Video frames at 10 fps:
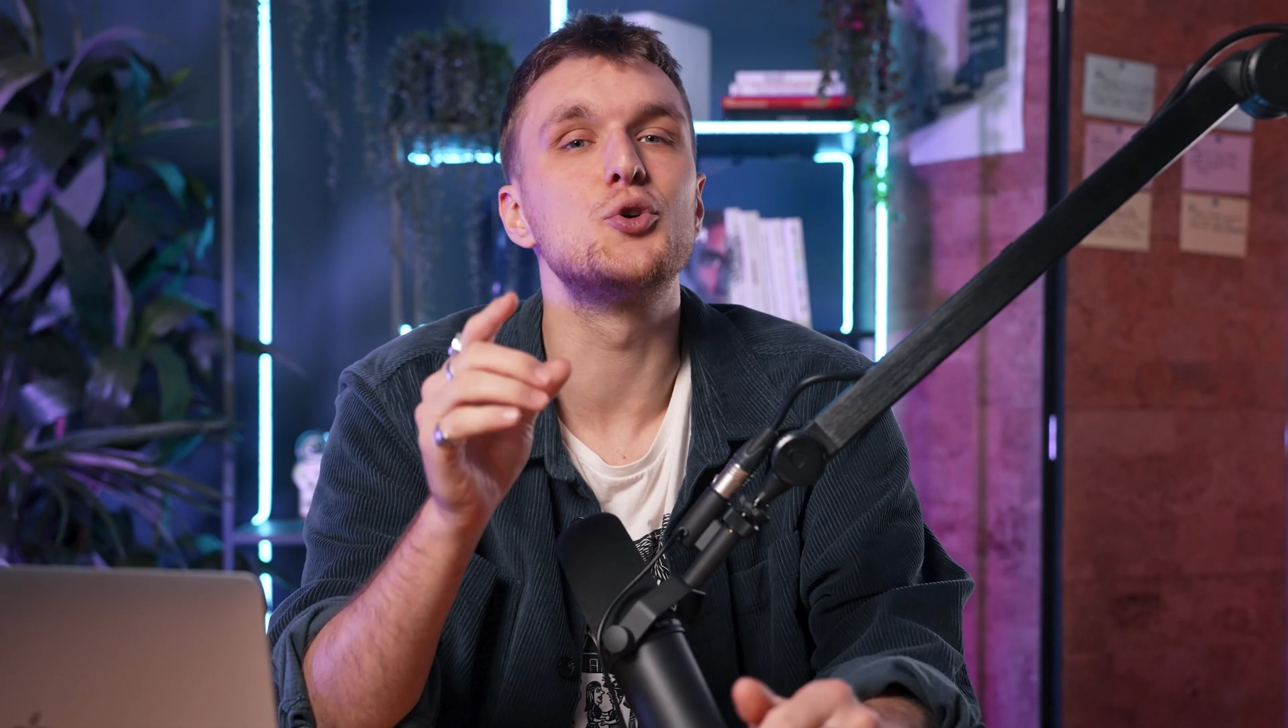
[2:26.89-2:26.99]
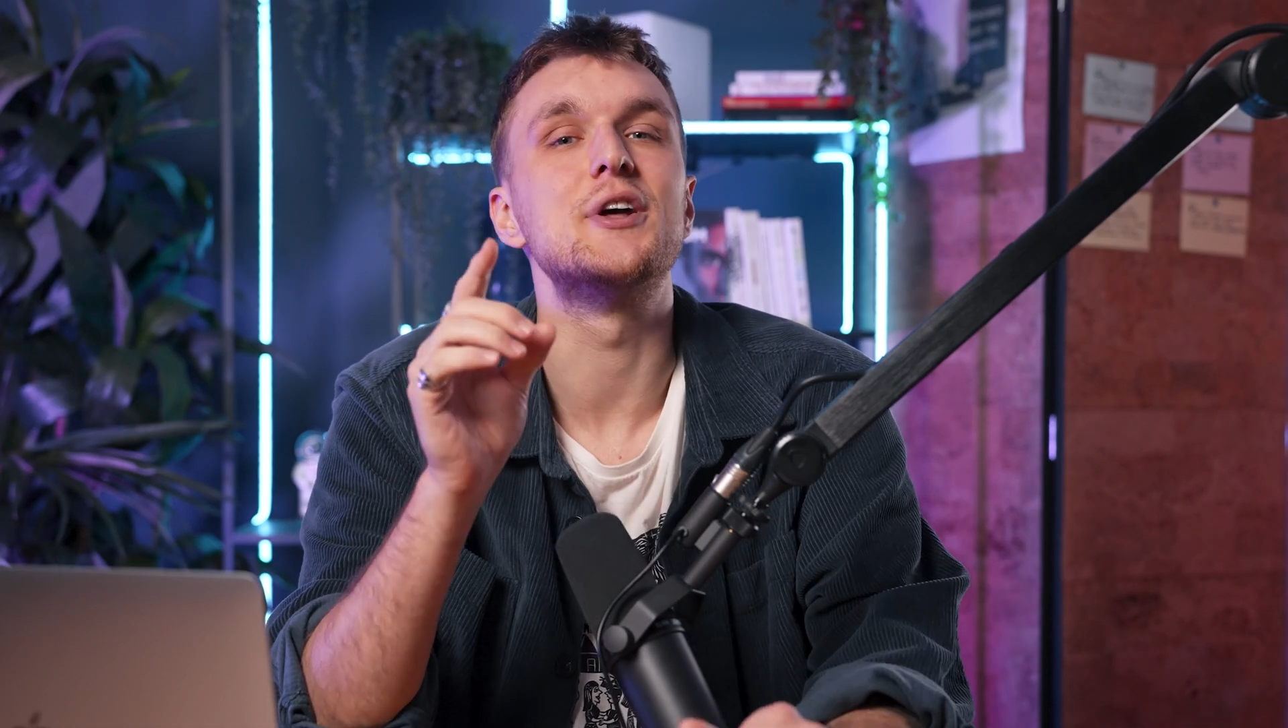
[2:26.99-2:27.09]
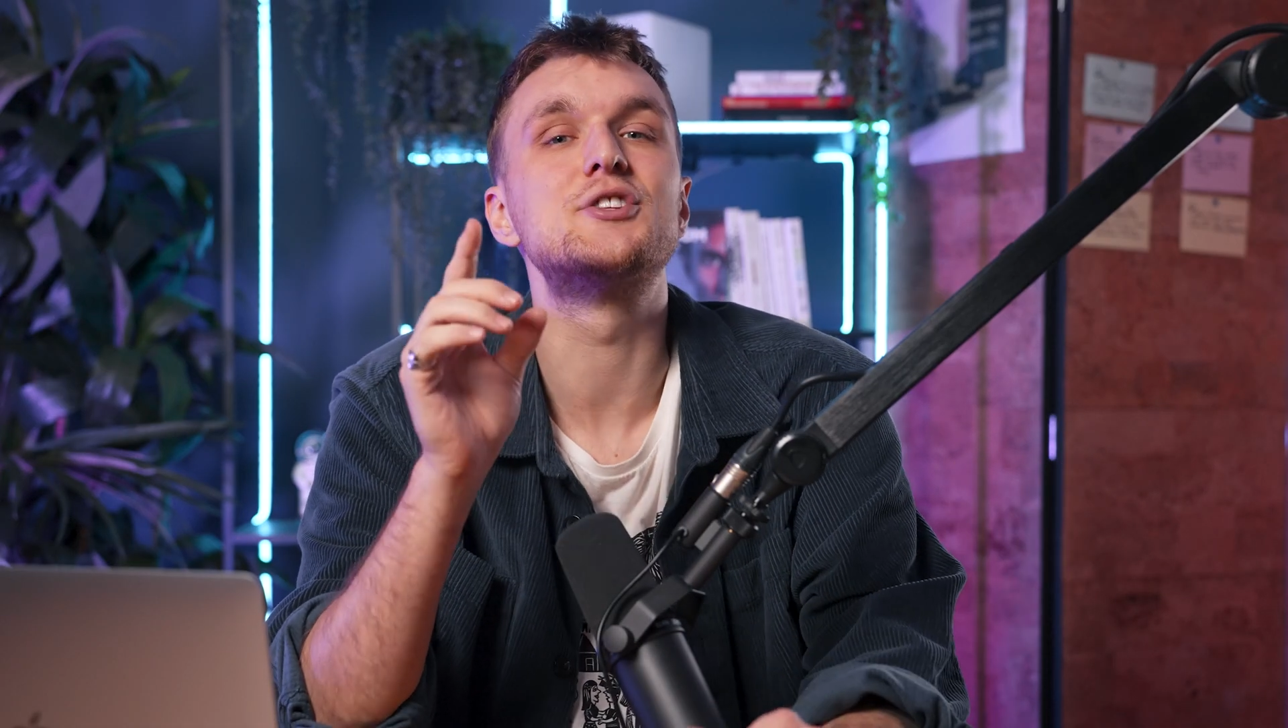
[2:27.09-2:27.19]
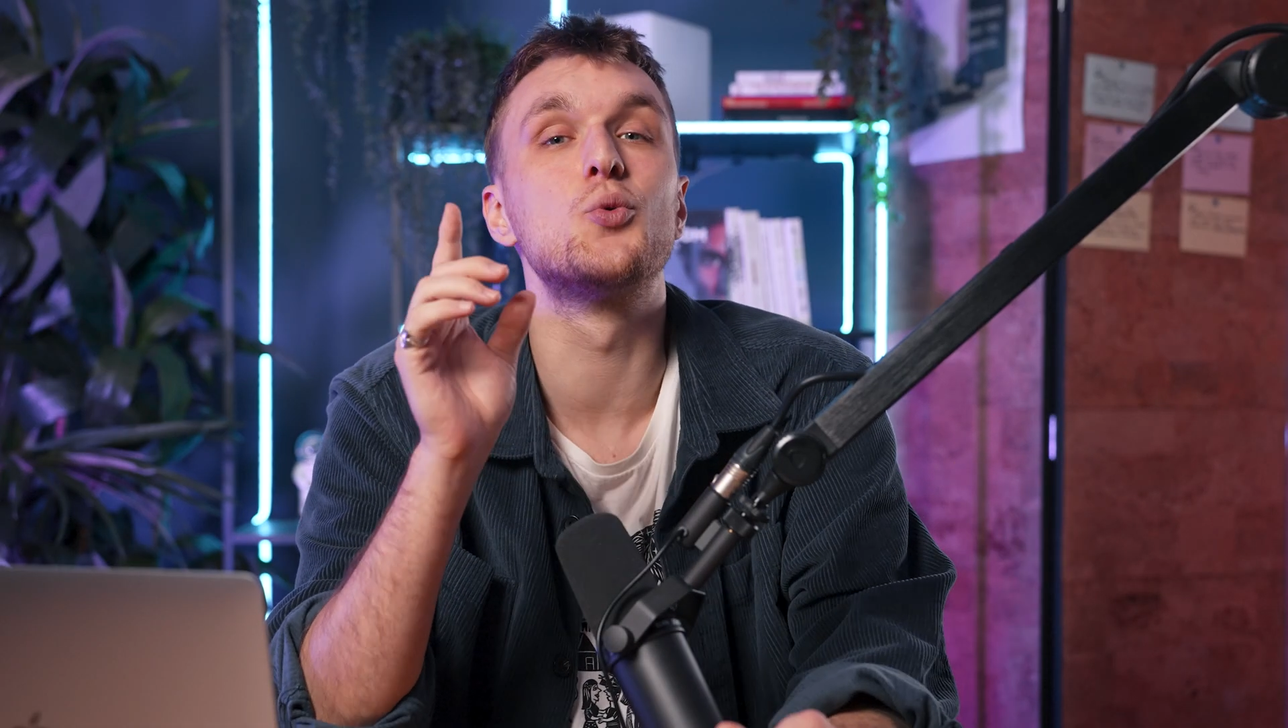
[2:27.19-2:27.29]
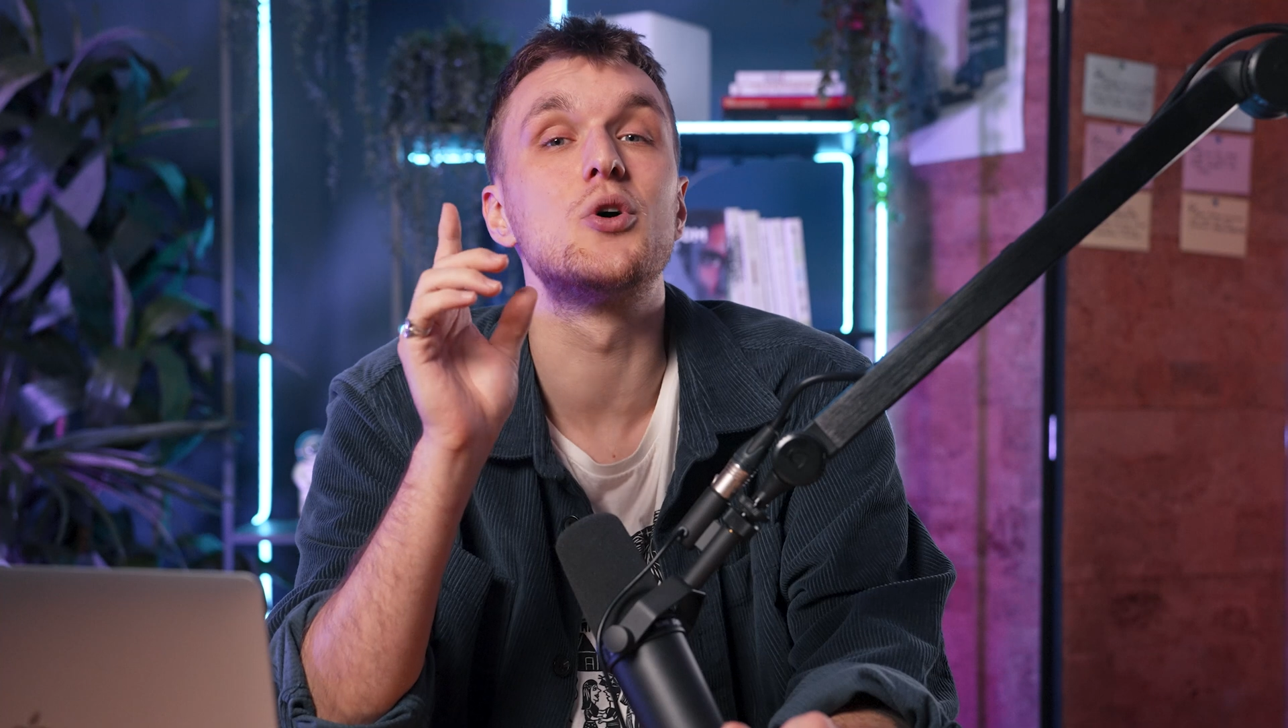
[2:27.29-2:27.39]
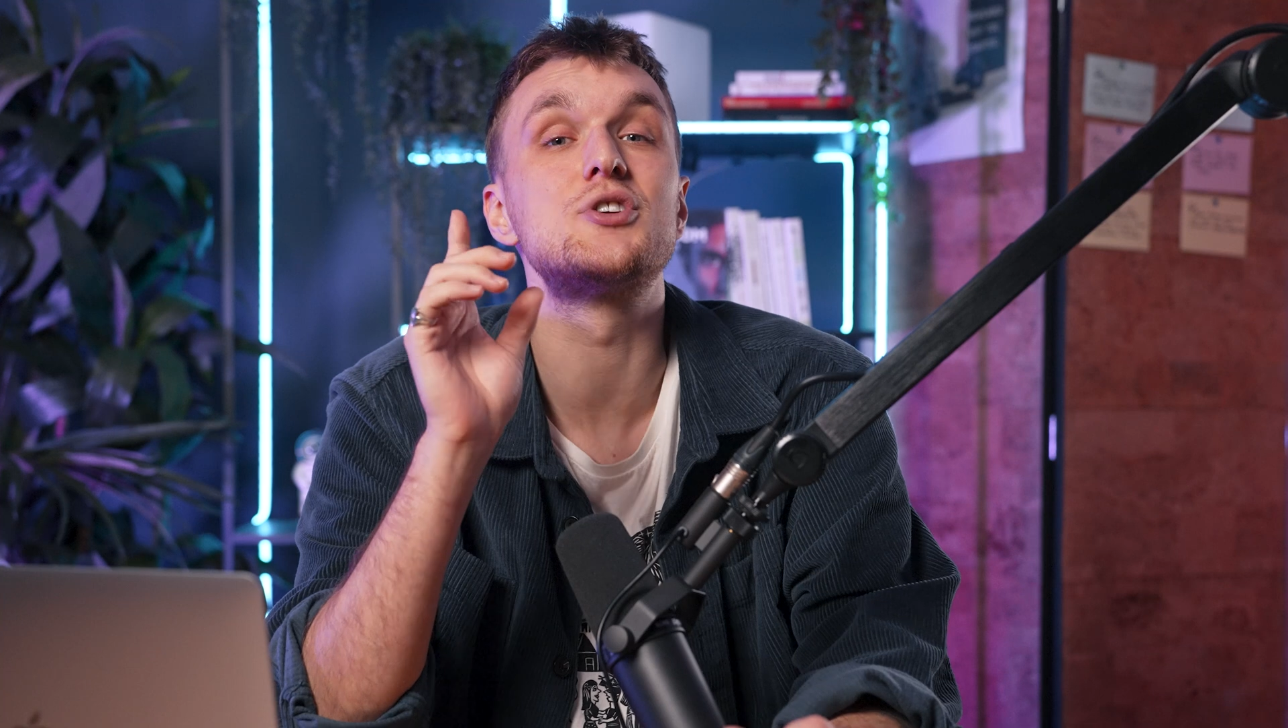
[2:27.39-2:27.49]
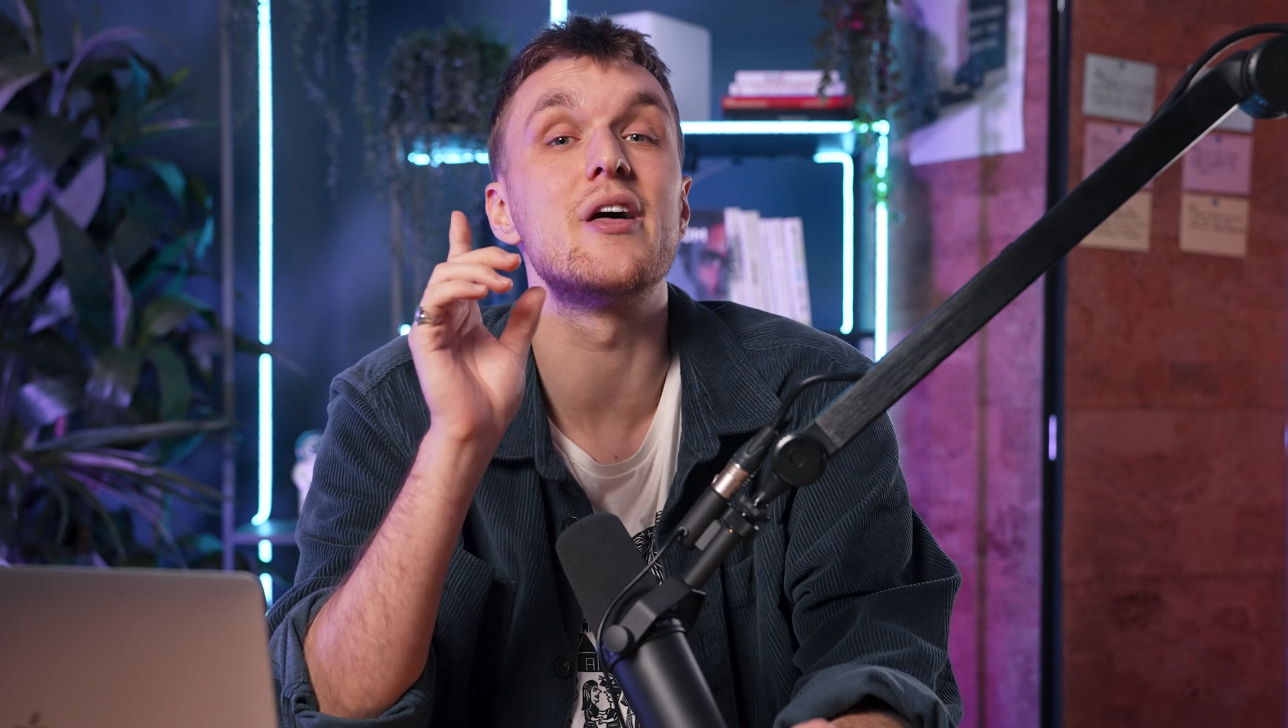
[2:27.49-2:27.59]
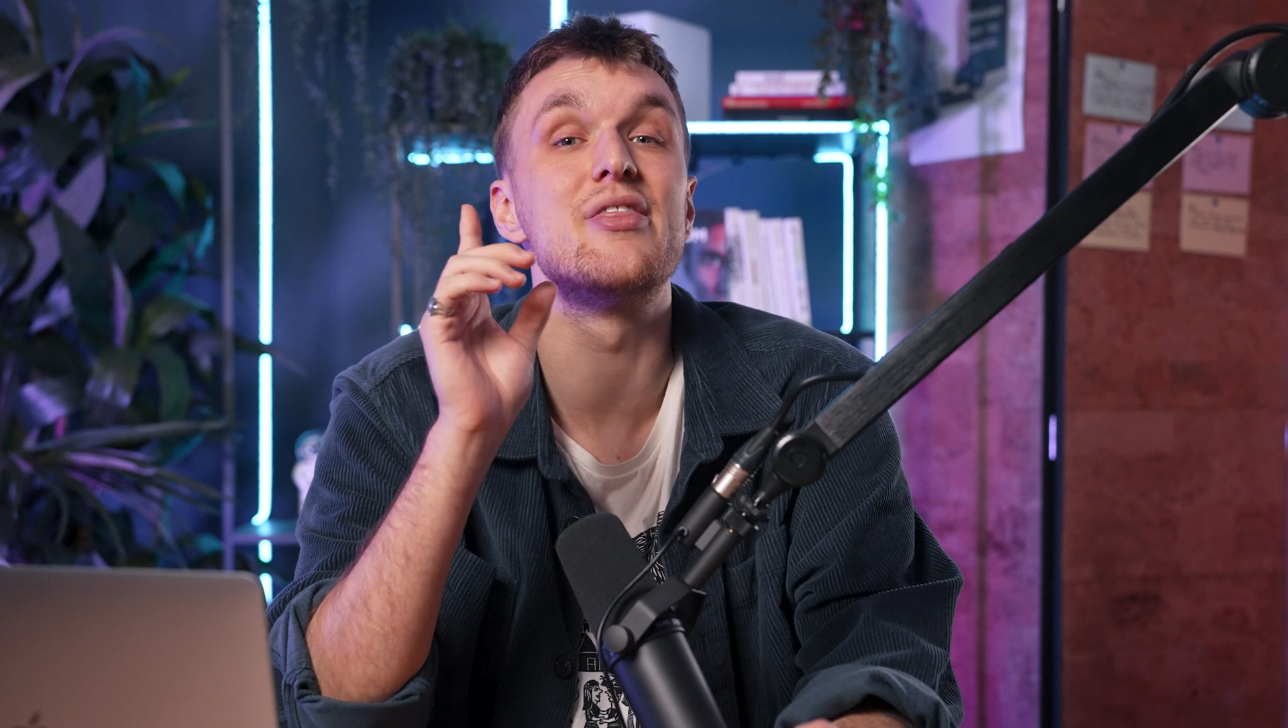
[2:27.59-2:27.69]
you'll need to watch